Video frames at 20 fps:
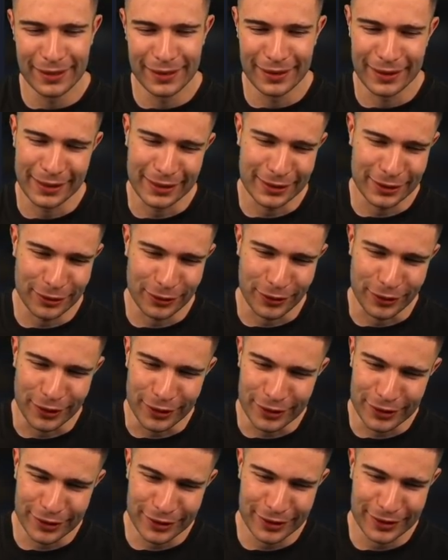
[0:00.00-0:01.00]
Let's do
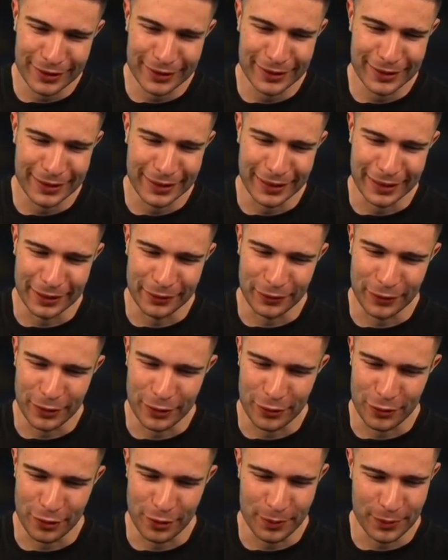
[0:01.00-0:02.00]
this. And if
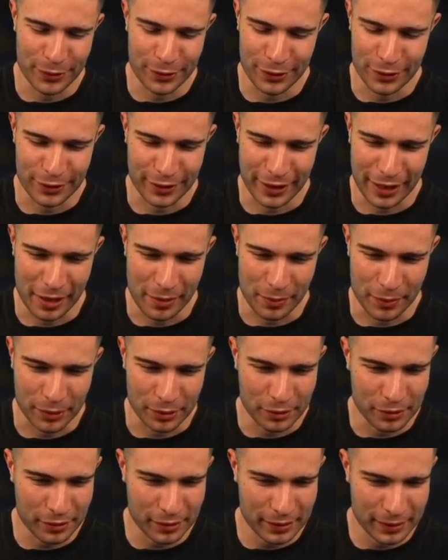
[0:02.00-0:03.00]
this rips, just gamble.